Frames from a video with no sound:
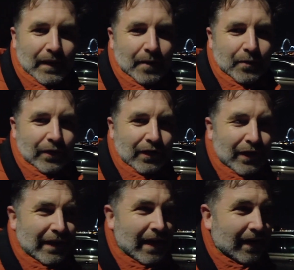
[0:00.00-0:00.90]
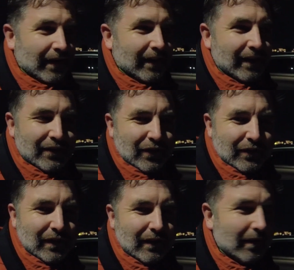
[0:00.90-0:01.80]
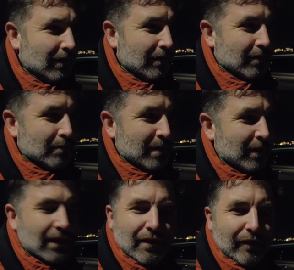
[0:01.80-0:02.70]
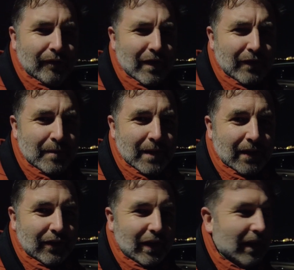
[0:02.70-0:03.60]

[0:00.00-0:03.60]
I'm gonna go there just maybe 50 meters